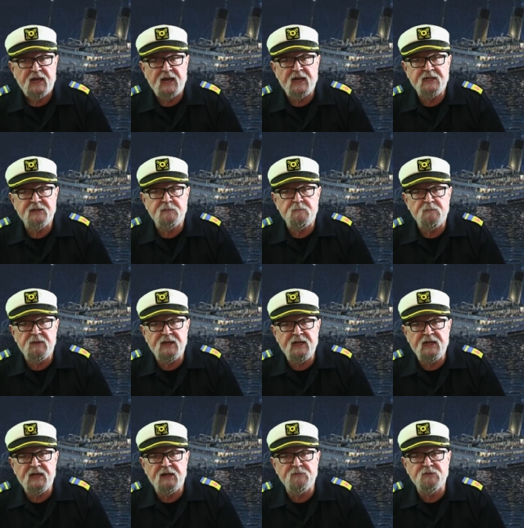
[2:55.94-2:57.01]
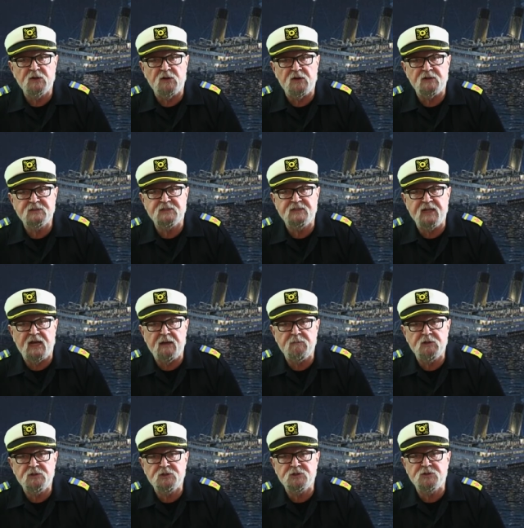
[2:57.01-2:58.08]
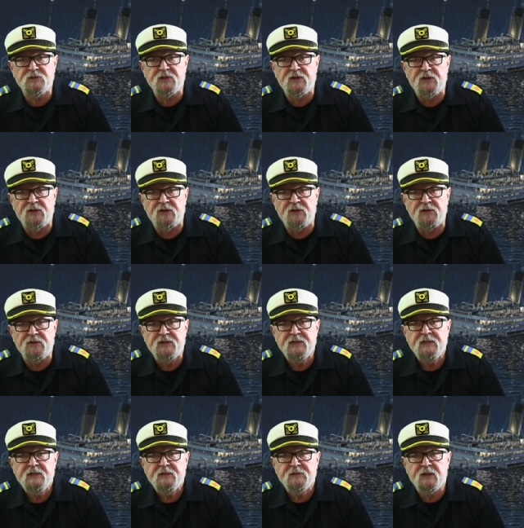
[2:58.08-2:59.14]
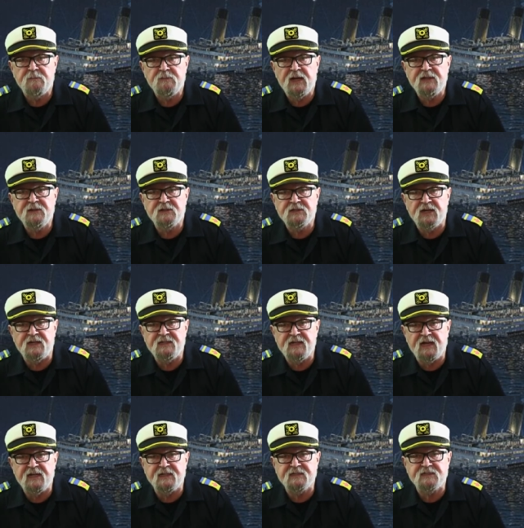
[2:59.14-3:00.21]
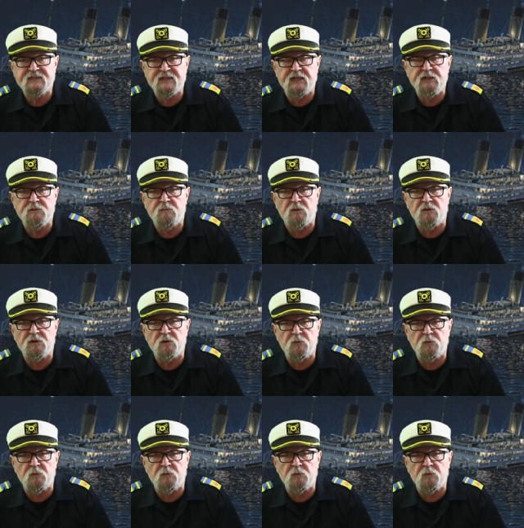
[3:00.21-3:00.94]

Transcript: and it may have caused damage to the hull that made the Titanic sink more